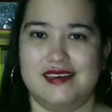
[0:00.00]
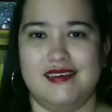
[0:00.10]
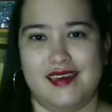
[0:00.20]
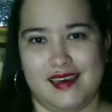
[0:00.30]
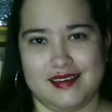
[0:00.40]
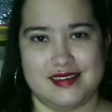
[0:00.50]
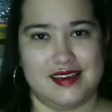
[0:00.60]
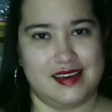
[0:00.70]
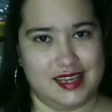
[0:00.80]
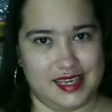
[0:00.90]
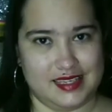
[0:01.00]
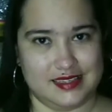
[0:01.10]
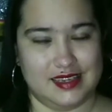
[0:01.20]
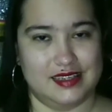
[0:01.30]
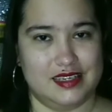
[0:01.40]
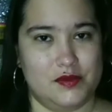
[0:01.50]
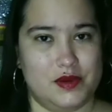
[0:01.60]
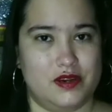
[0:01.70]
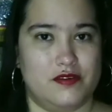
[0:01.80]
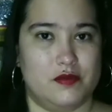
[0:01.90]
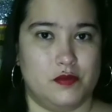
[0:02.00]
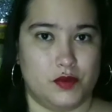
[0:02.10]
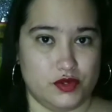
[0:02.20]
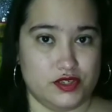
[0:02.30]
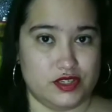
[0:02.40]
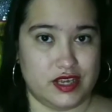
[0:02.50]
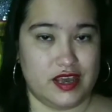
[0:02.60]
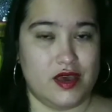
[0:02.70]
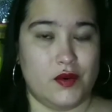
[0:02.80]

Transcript: in case I need a little bit of a boost